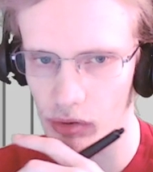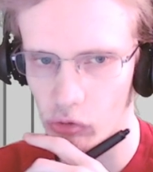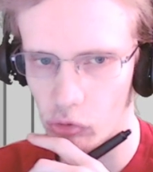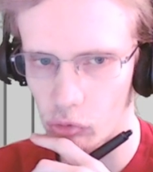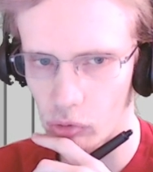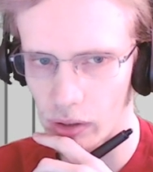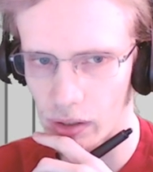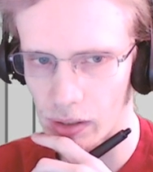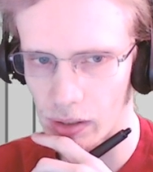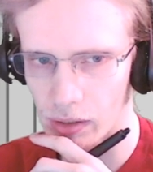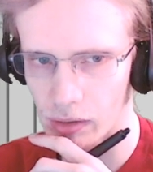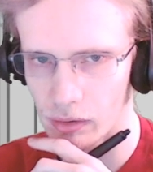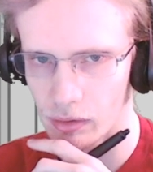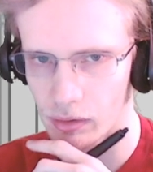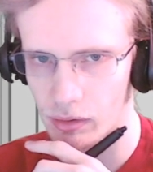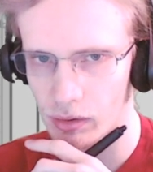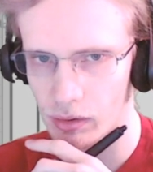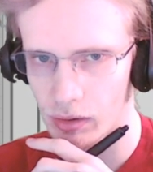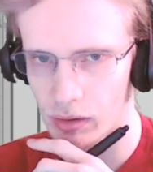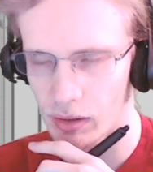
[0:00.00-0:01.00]
straight ahead,
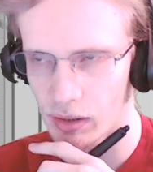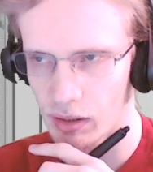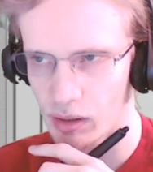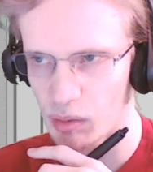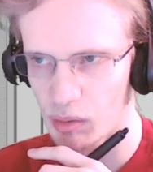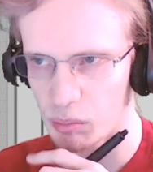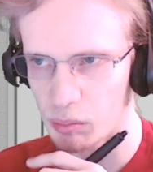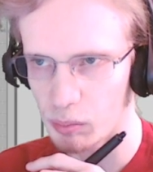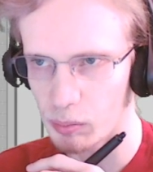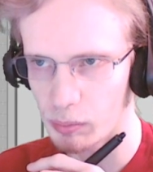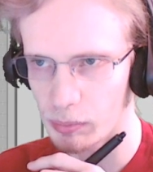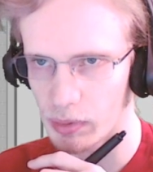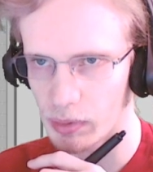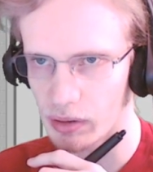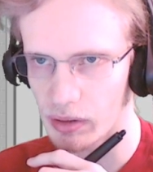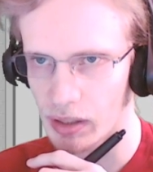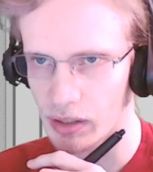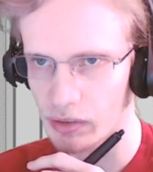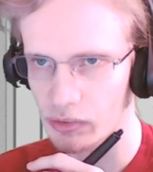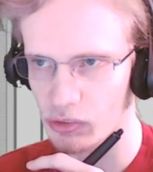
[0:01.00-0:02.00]

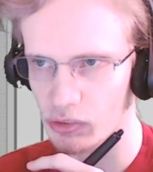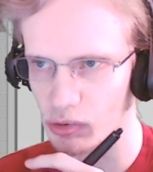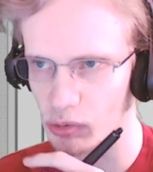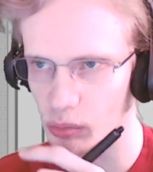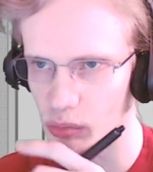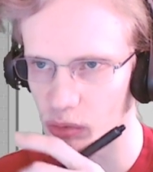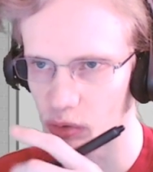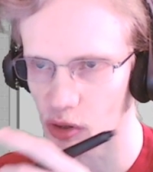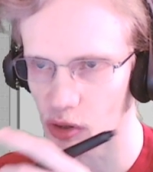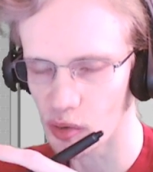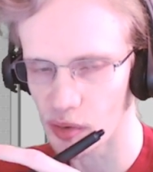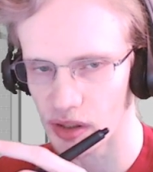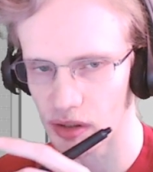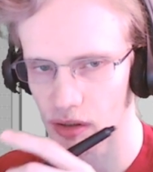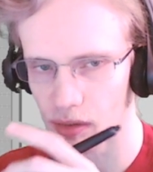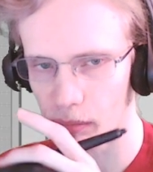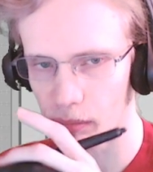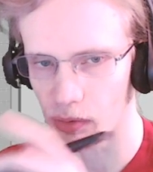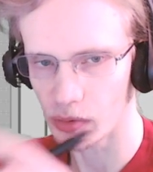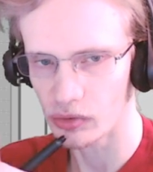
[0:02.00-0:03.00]
but also knowing
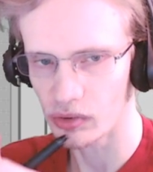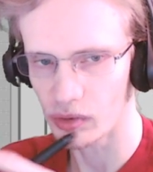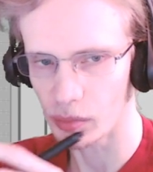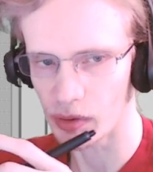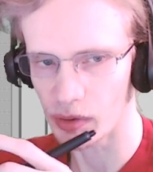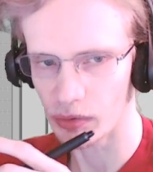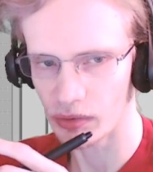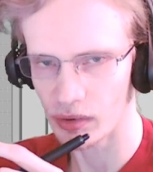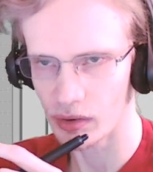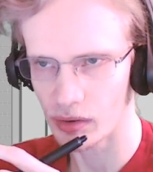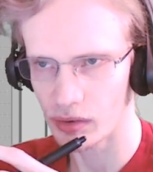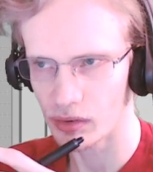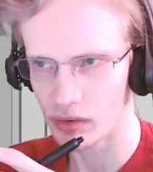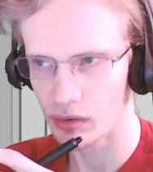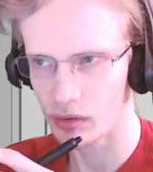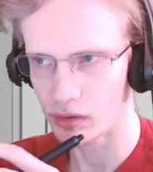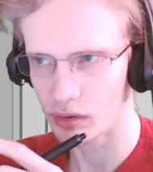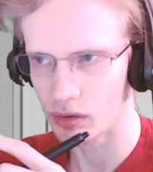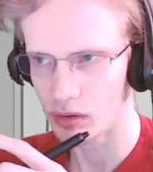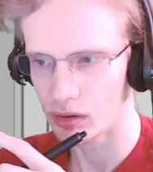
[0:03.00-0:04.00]
the pose to poses.